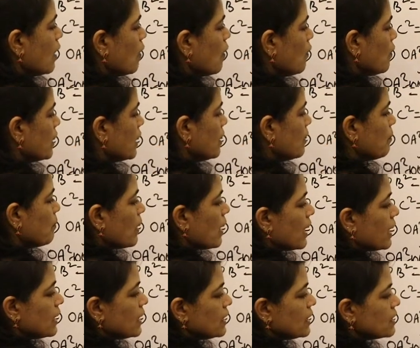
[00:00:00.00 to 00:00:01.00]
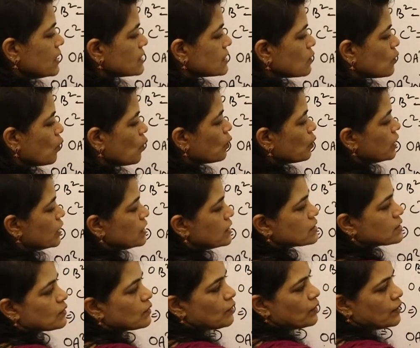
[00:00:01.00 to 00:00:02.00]
okay, minus OD
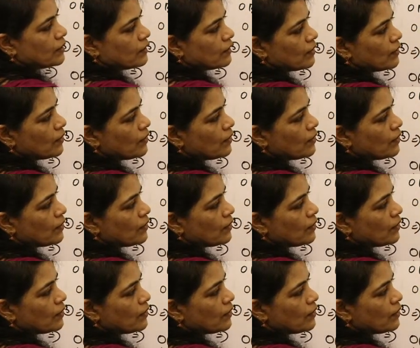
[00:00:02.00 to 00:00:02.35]
square.